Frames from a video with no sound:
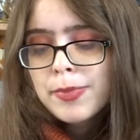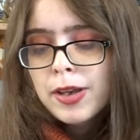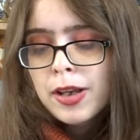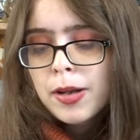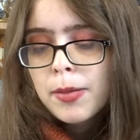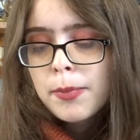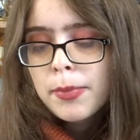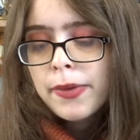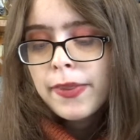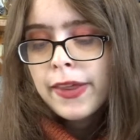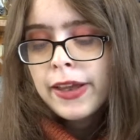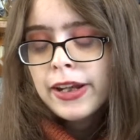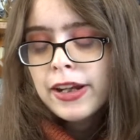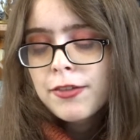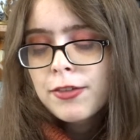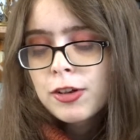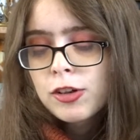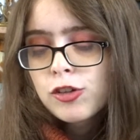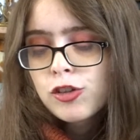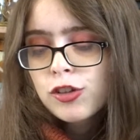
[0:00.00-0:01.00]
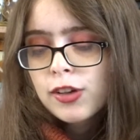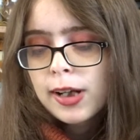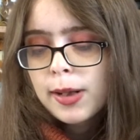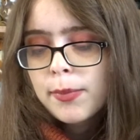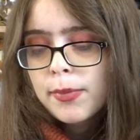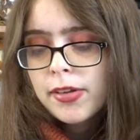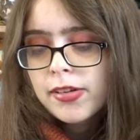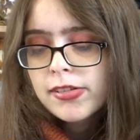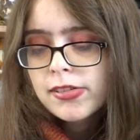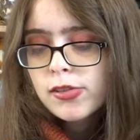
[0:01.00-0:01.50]
but they never dreamed
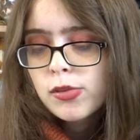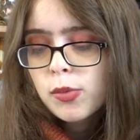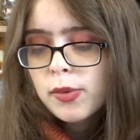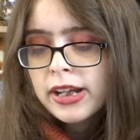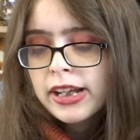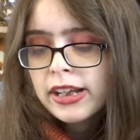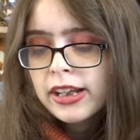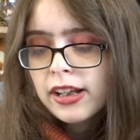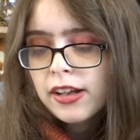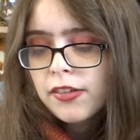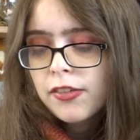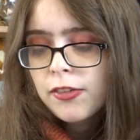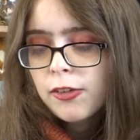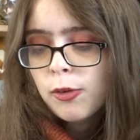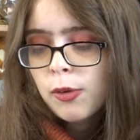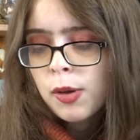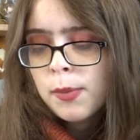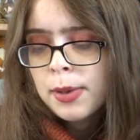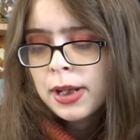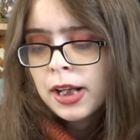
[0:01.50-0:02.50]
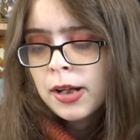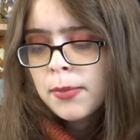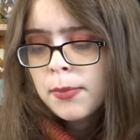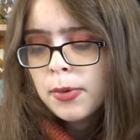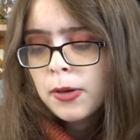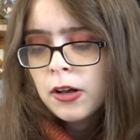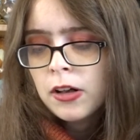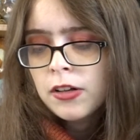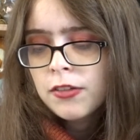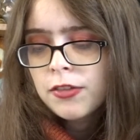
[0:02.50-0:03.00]
this sweet gift would become
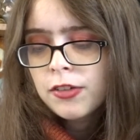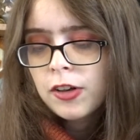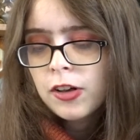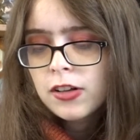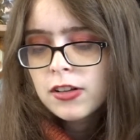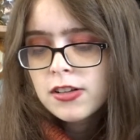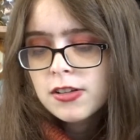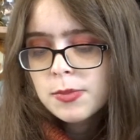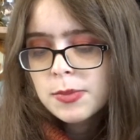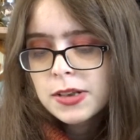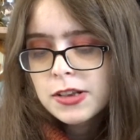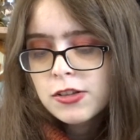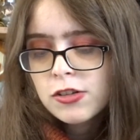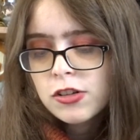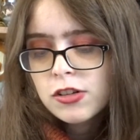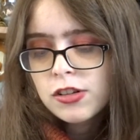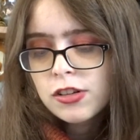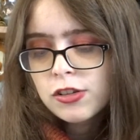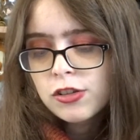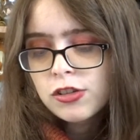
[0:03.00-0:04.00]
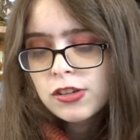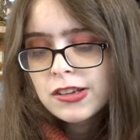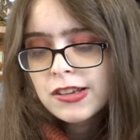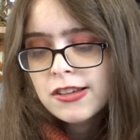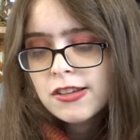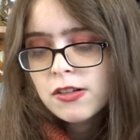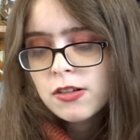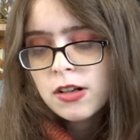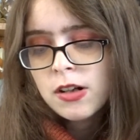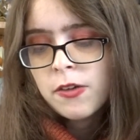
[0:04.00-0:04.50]
part of Christmas traditions
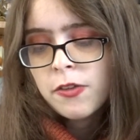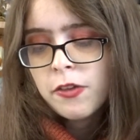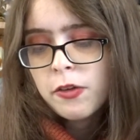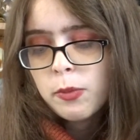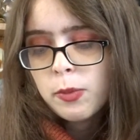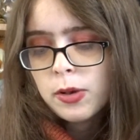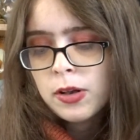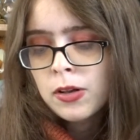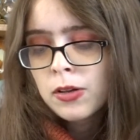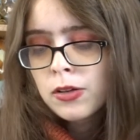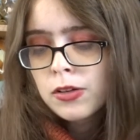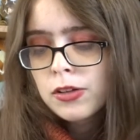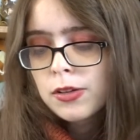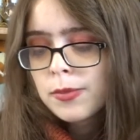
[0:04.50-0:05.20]
around the world.